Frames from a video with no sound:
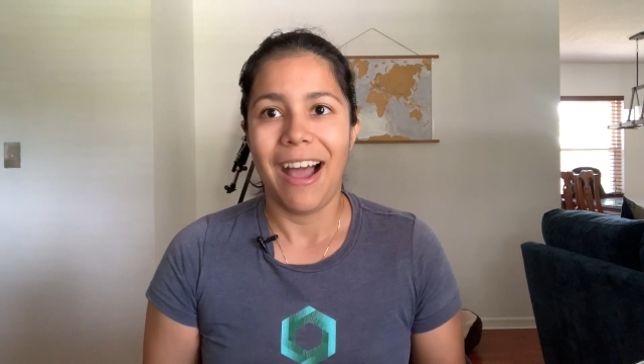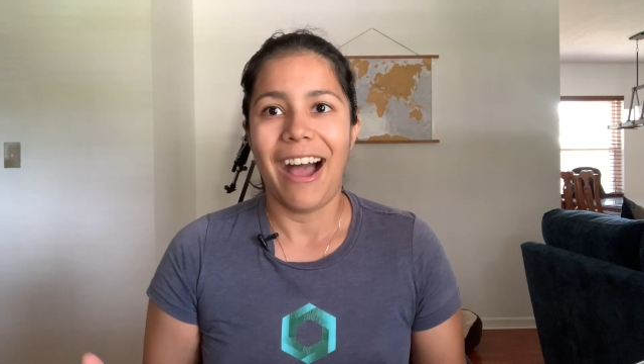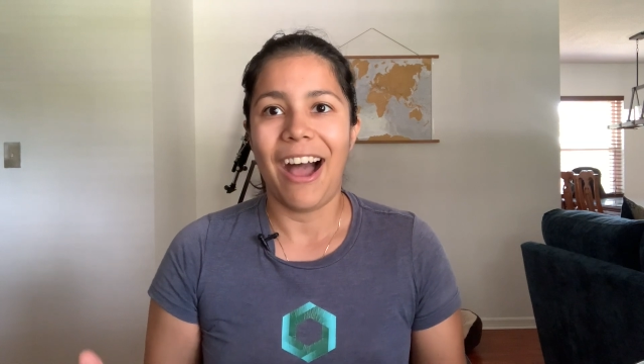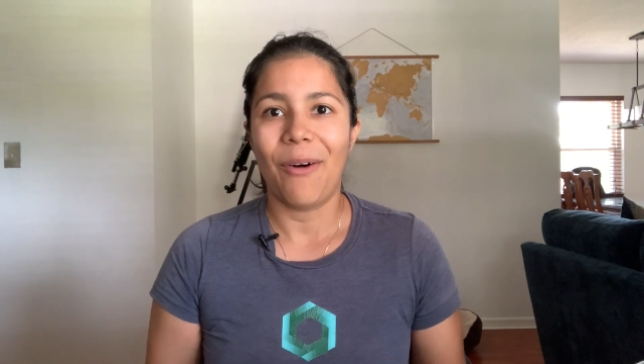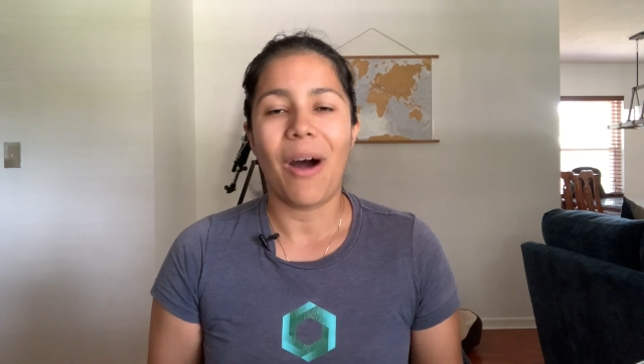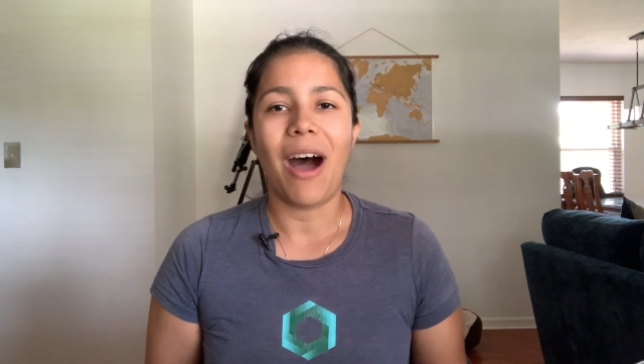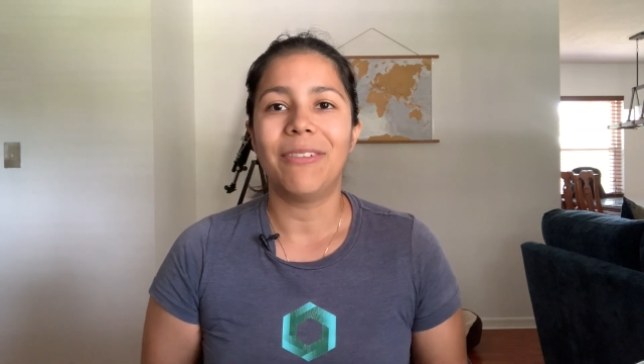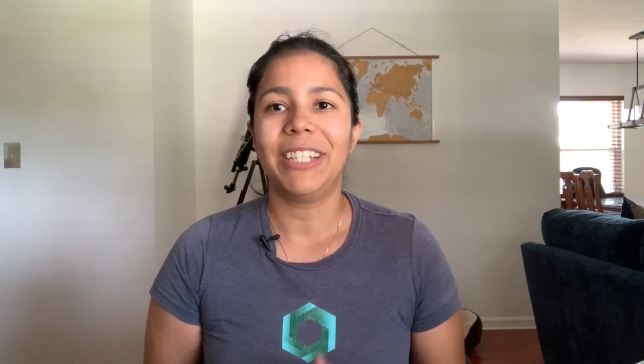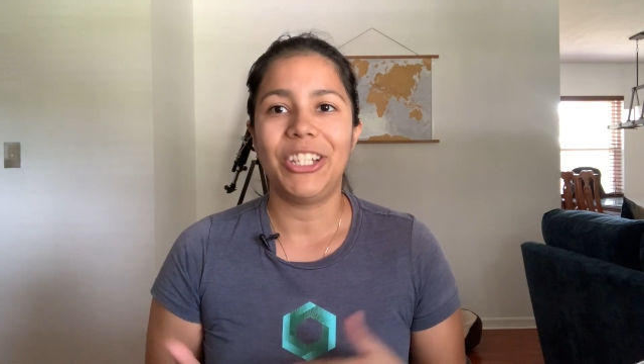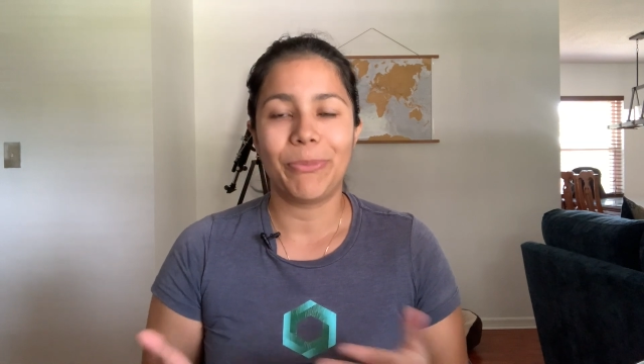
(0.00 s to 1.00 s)
how
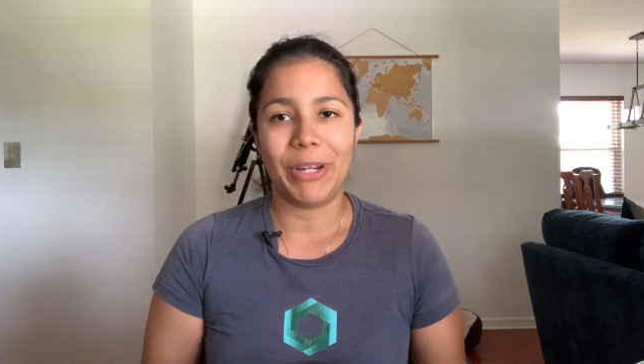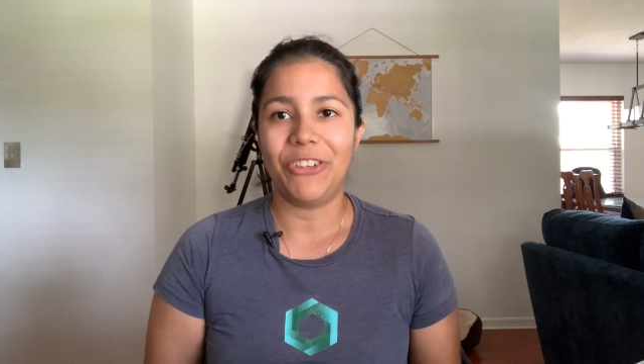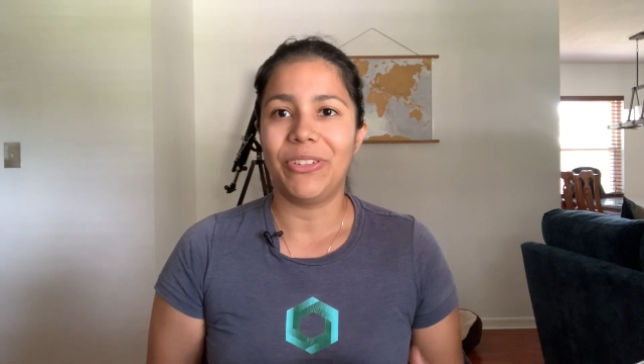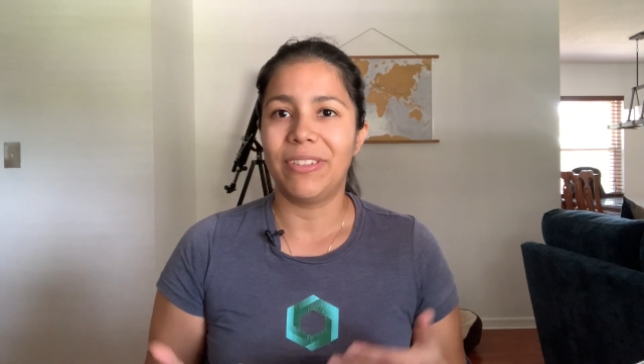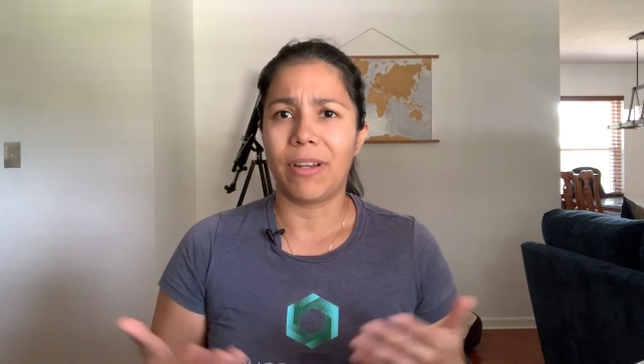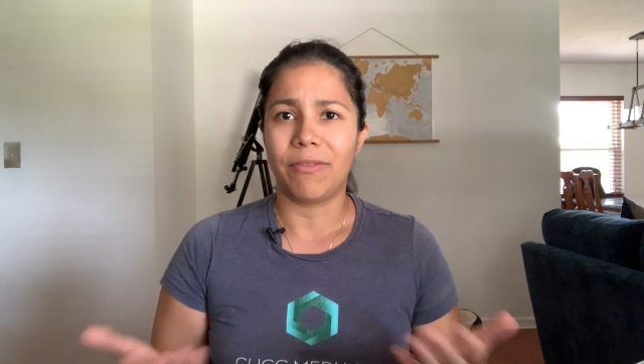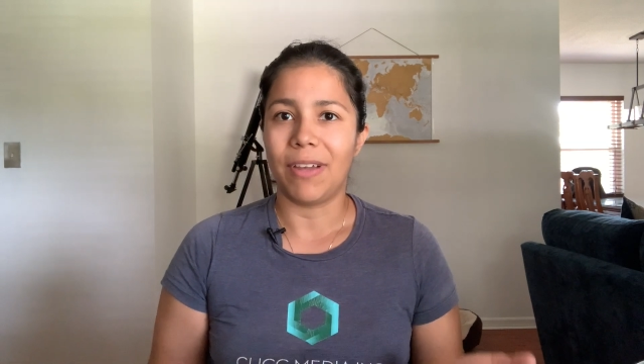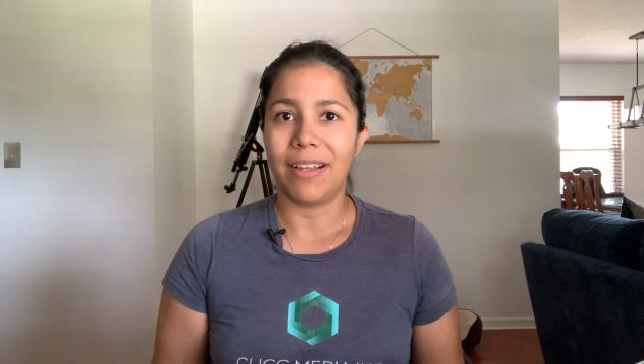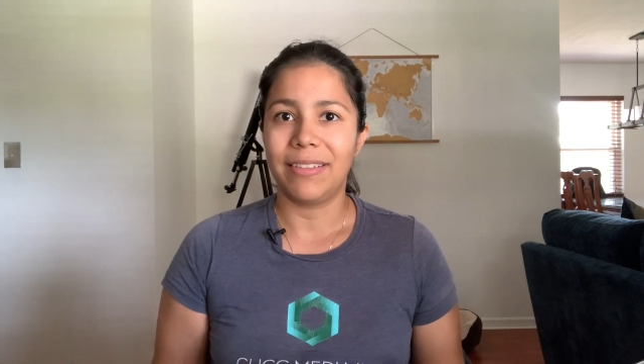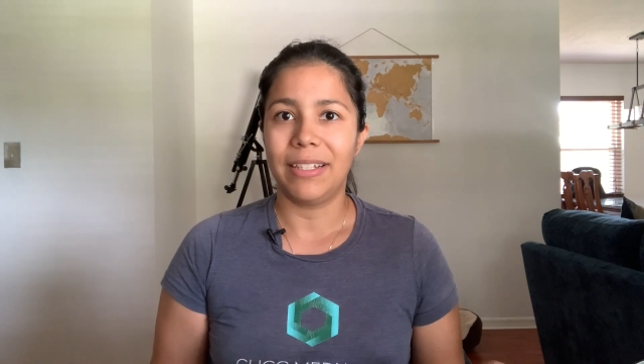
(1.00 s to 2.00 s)
often your patients are
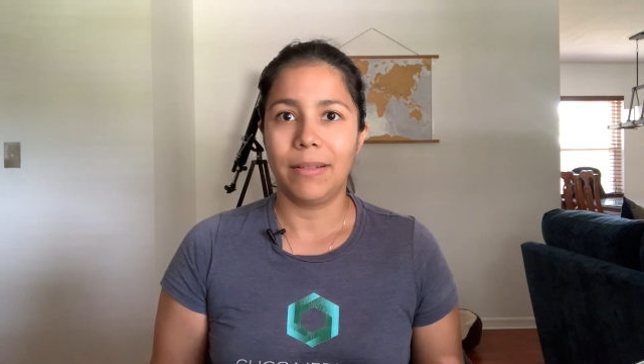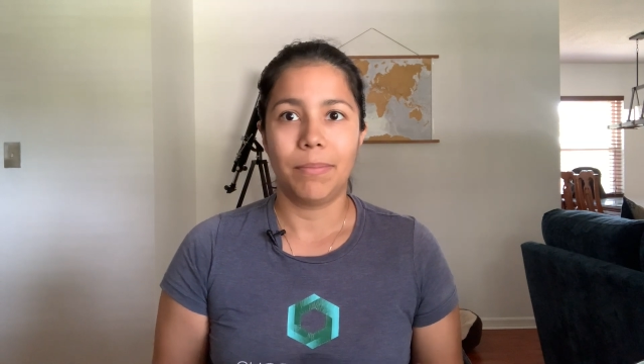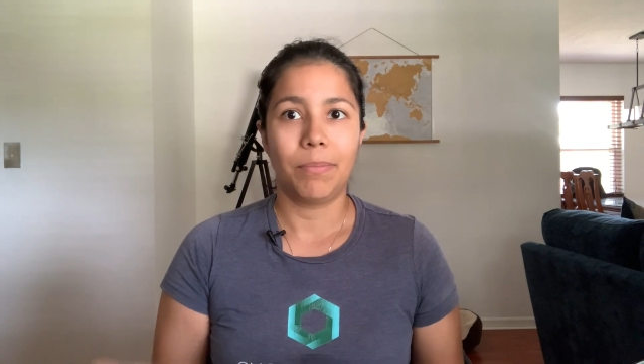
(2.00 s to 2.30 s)
flossing?